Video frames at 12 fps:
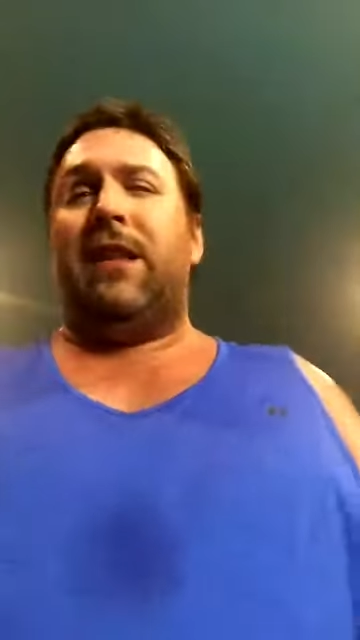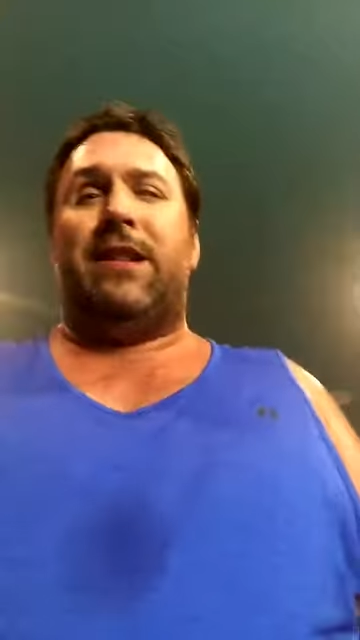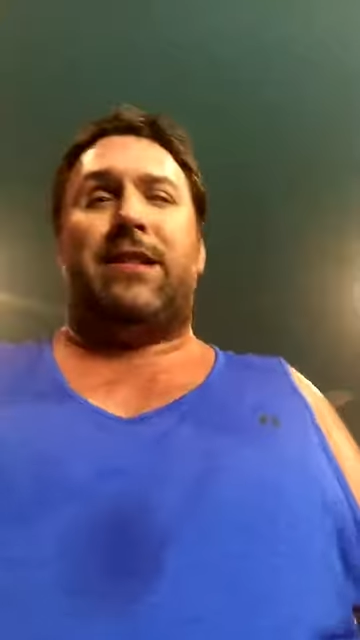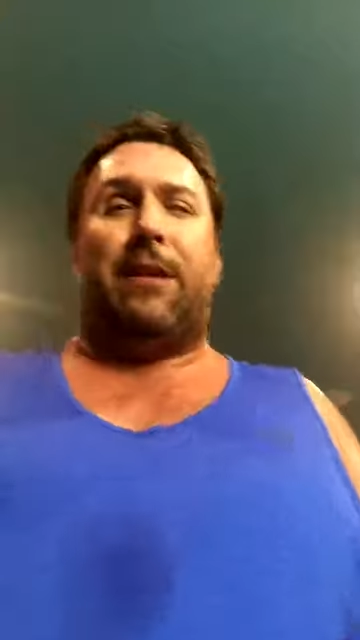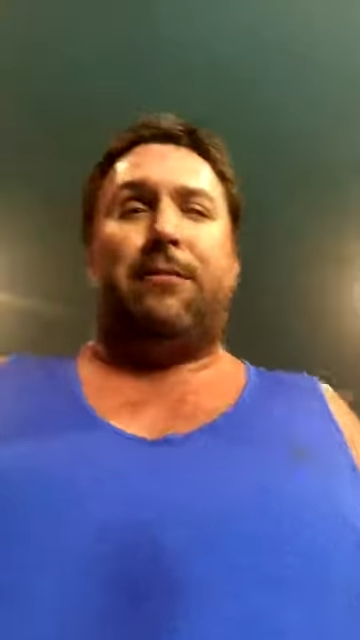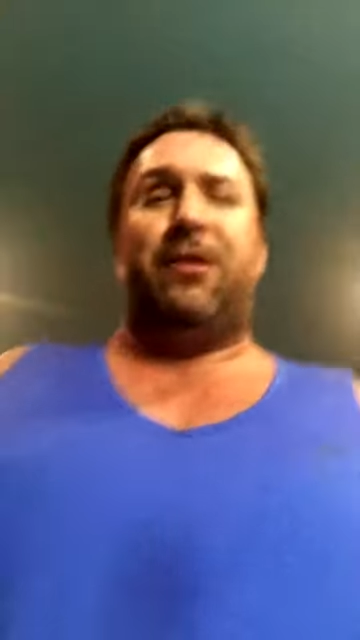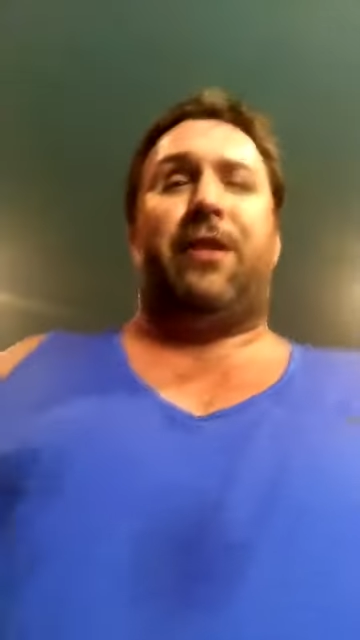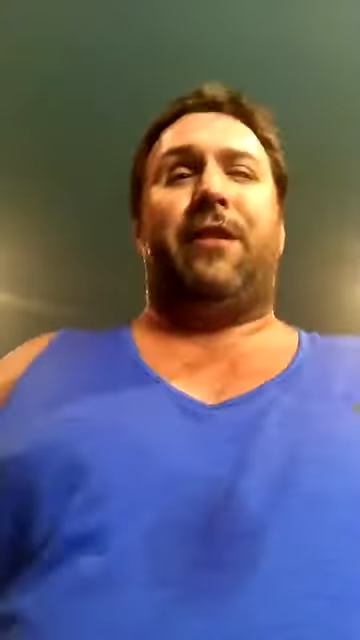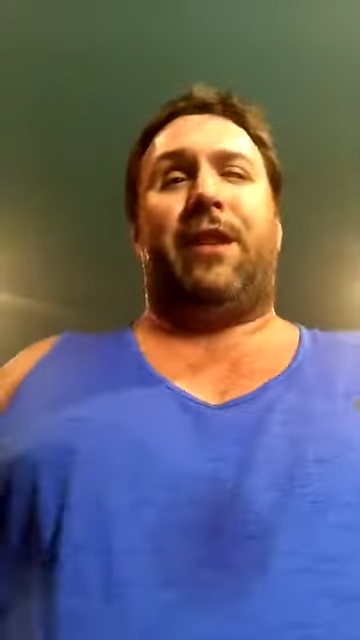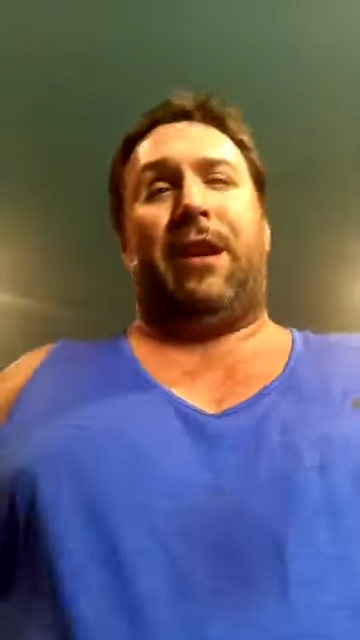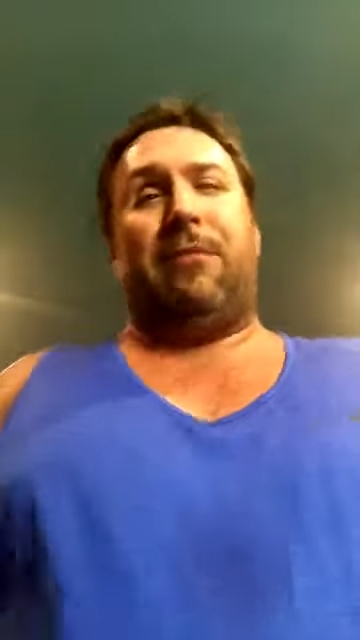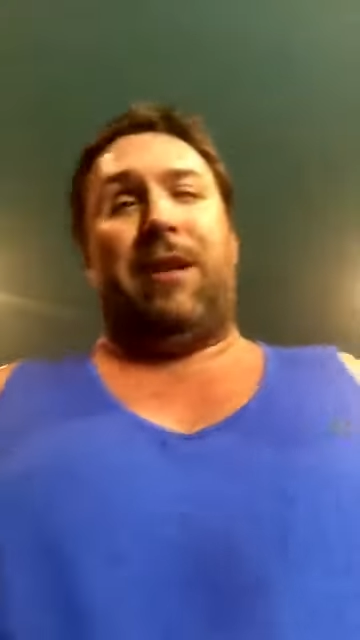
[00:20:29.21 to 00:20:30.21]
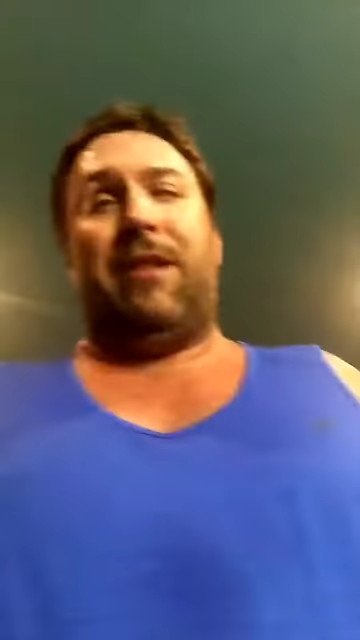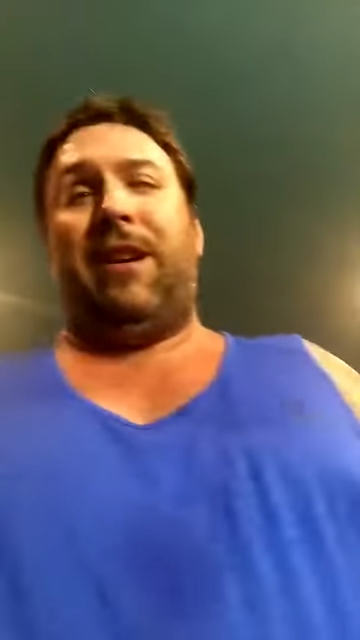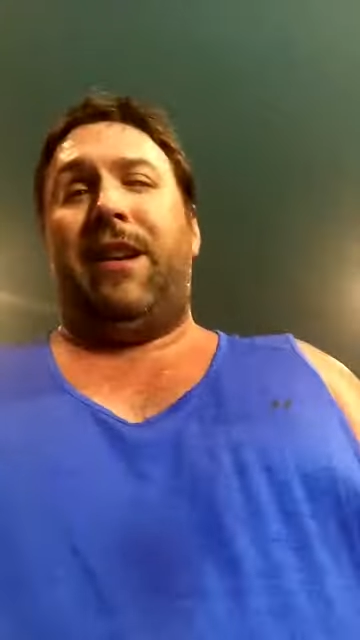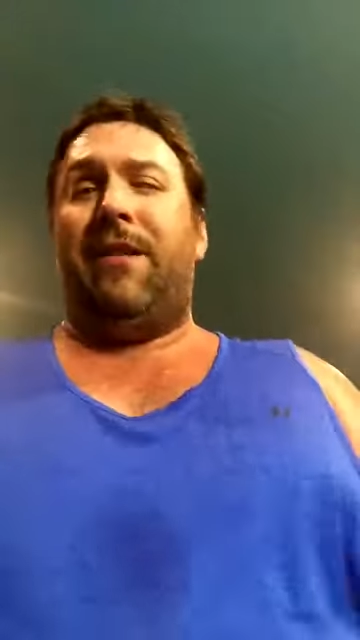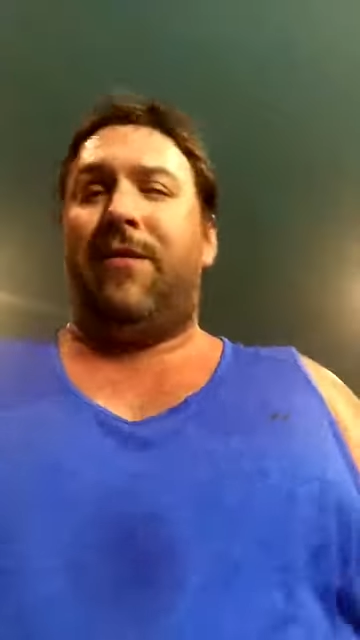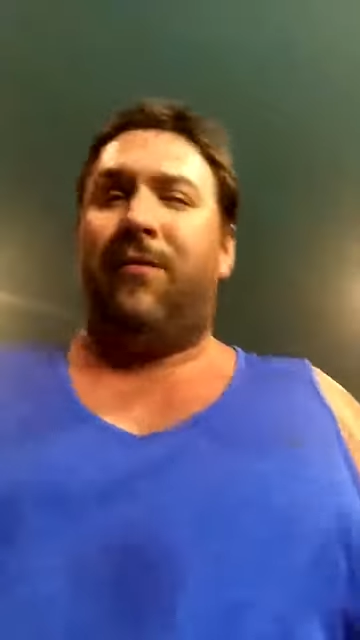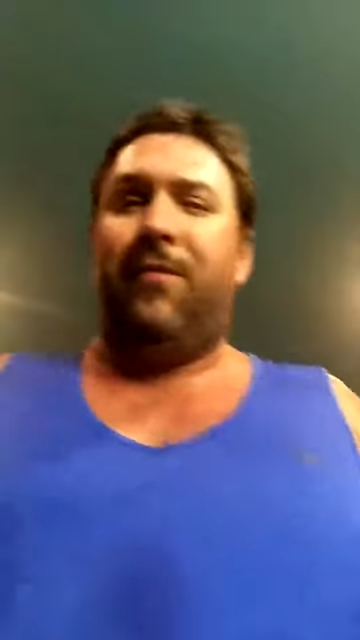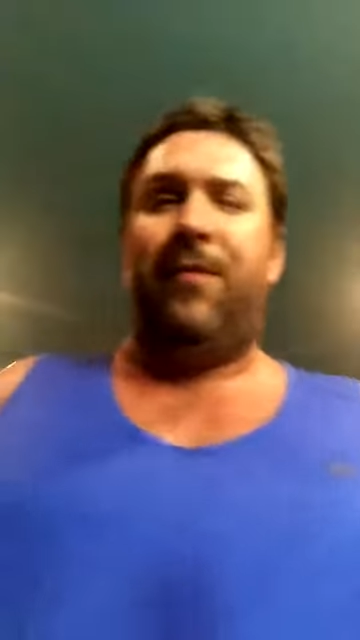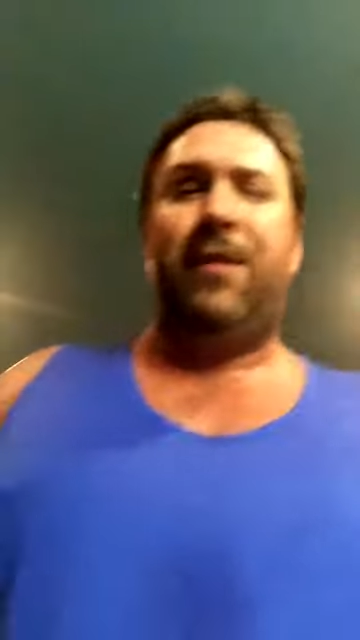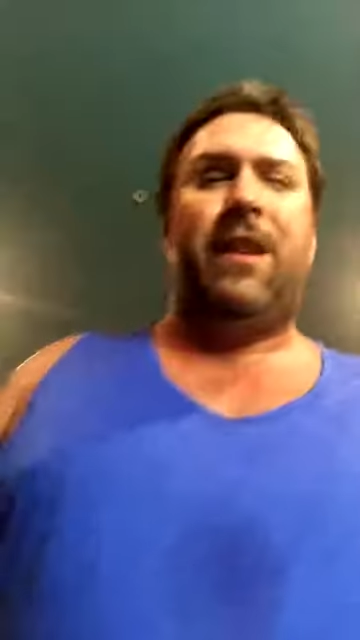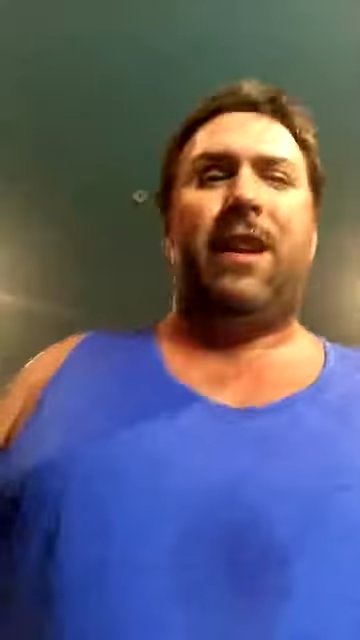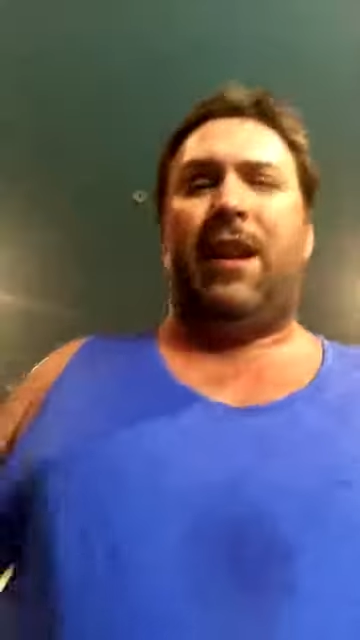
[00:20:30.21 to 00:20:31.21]
same gender getting married.
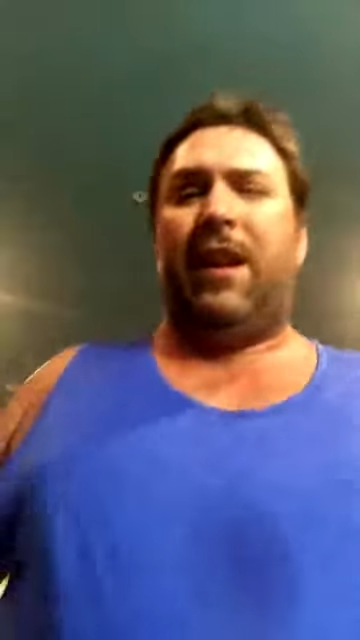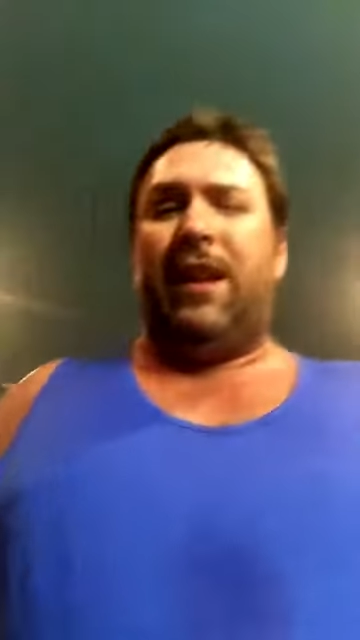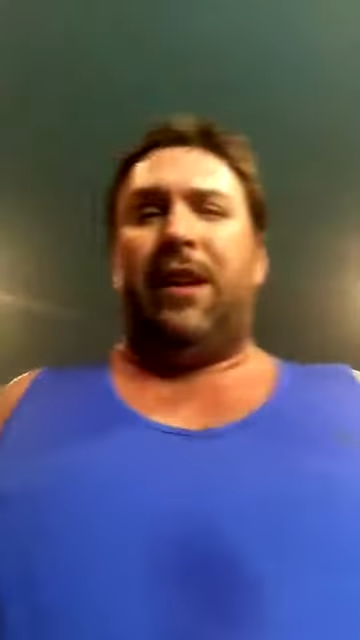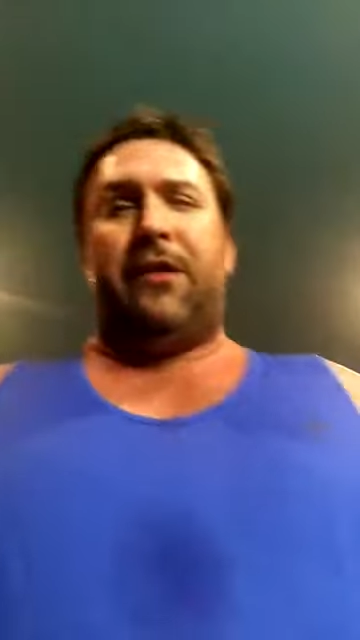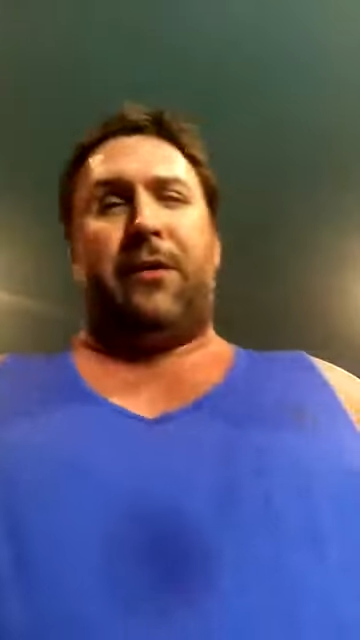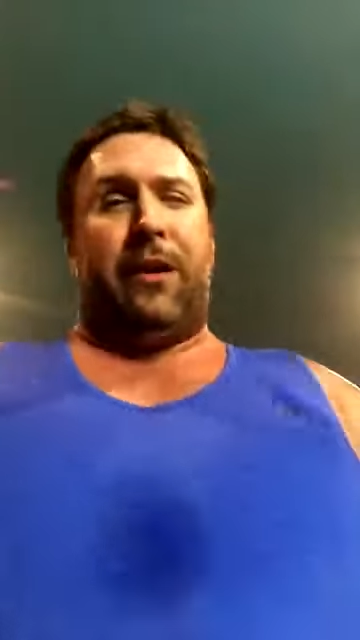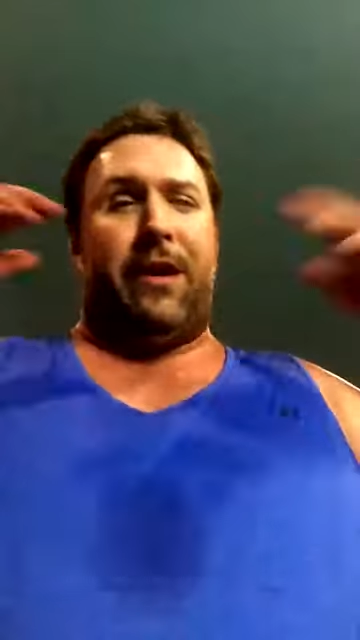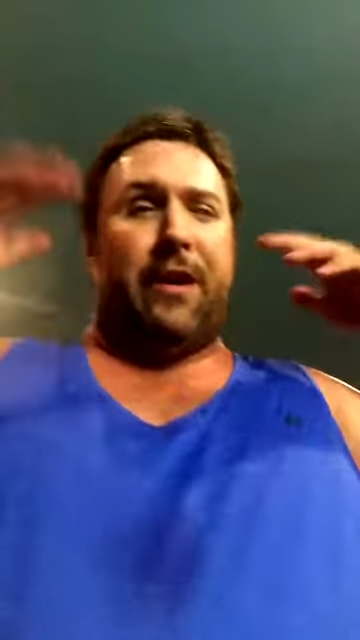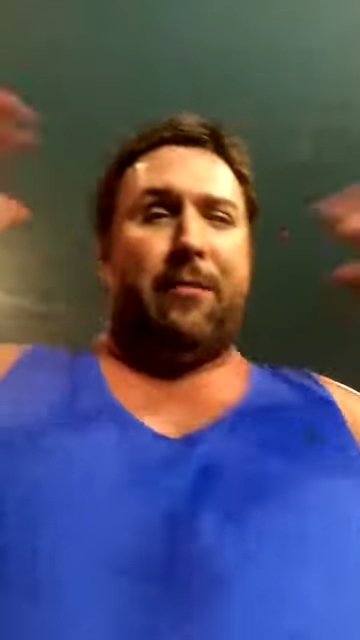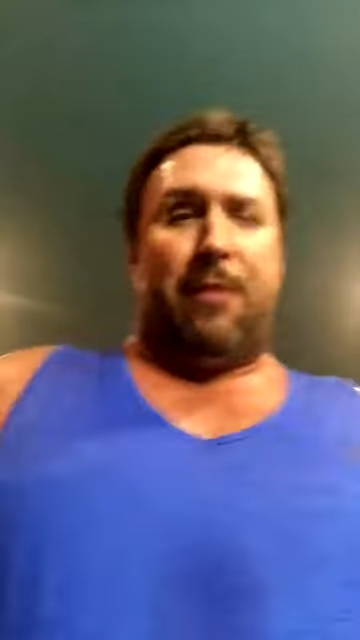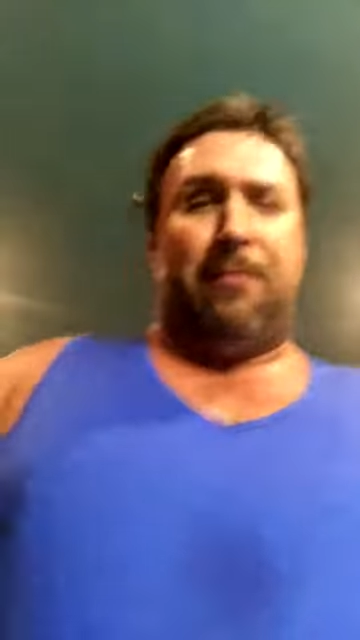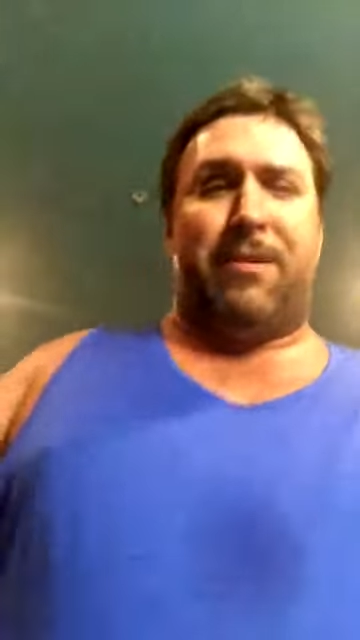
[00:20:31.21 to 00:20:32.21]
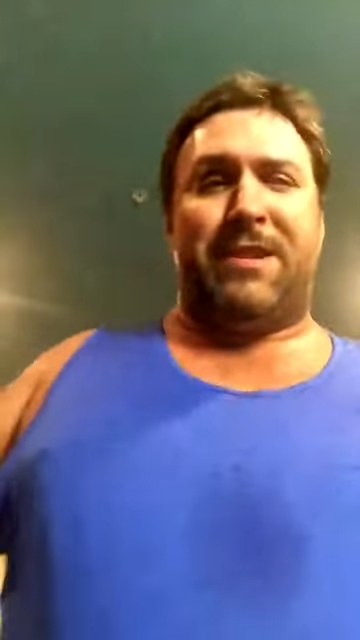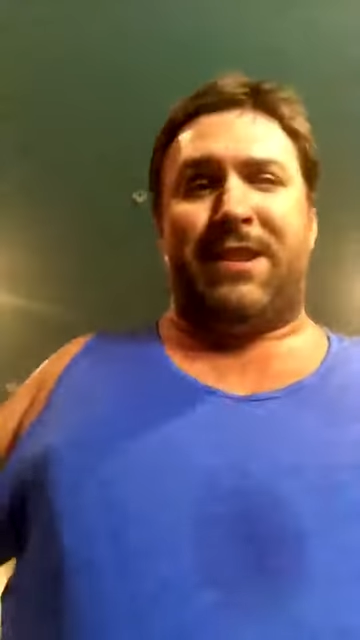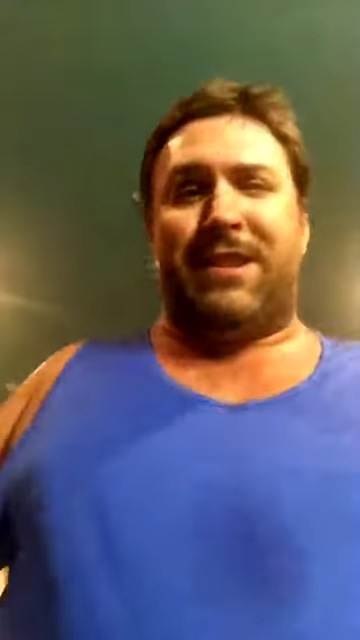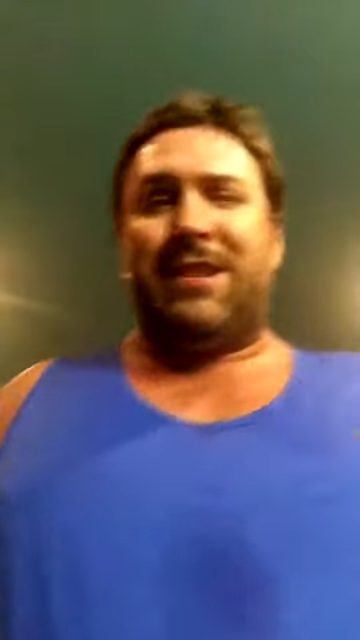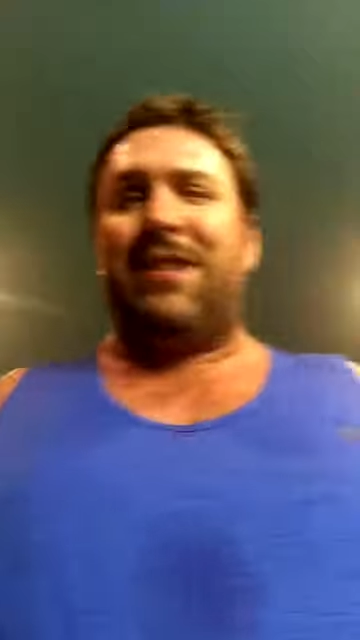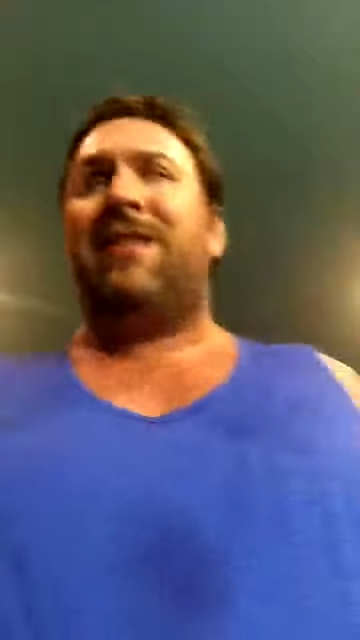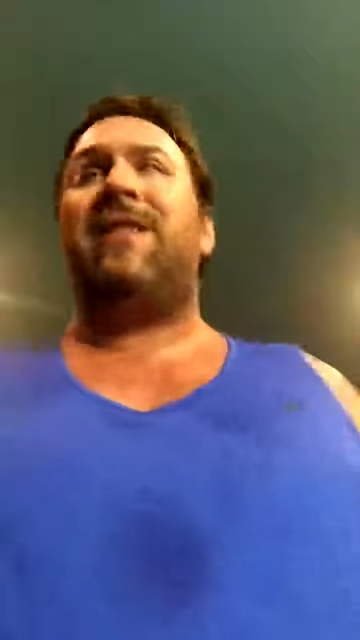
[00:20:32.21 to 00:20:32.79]
It's really none of my business.